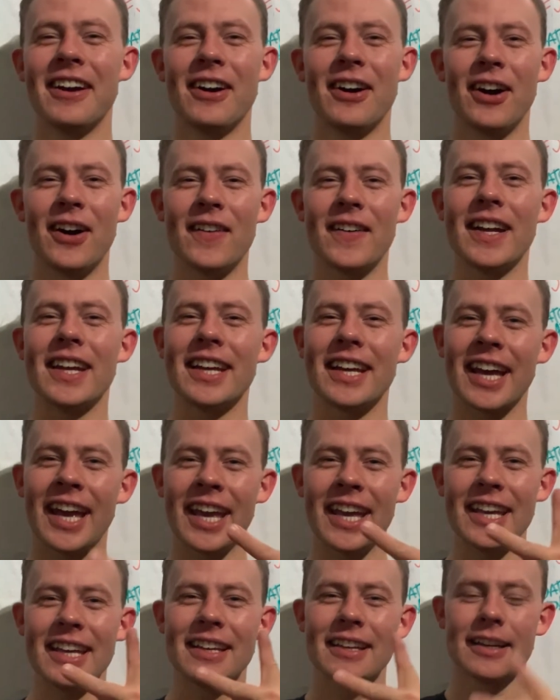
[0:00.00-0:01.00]
All right,
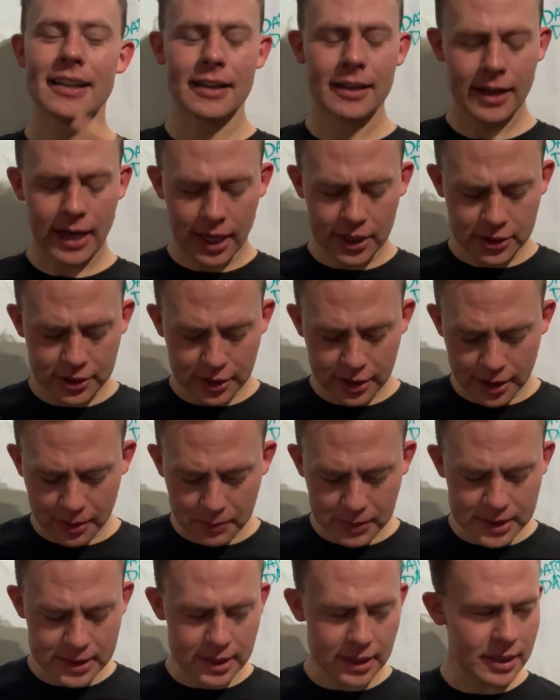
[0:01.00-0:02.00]
hey, actually, let
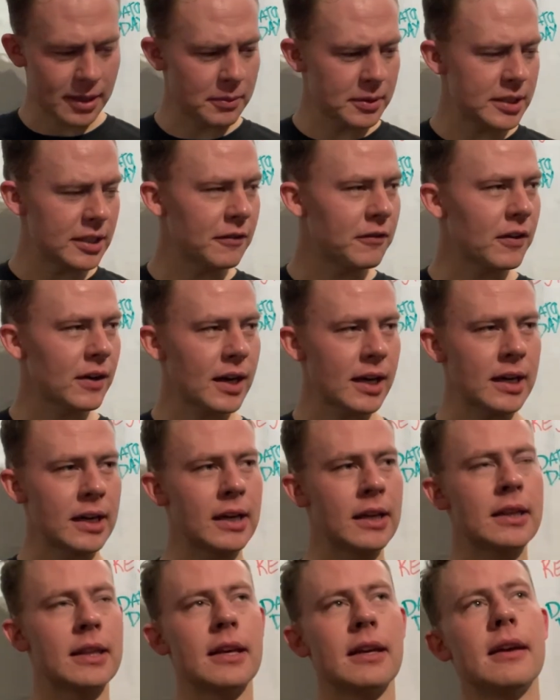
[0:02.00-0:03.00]
me see if I got
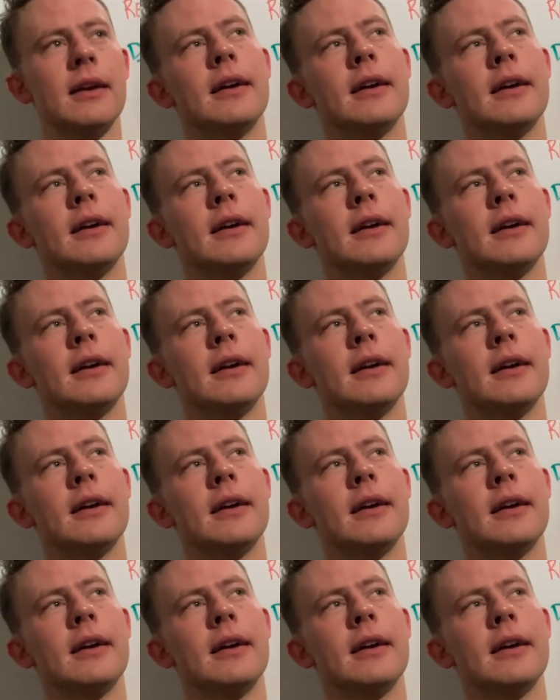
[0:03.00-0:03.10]
anything.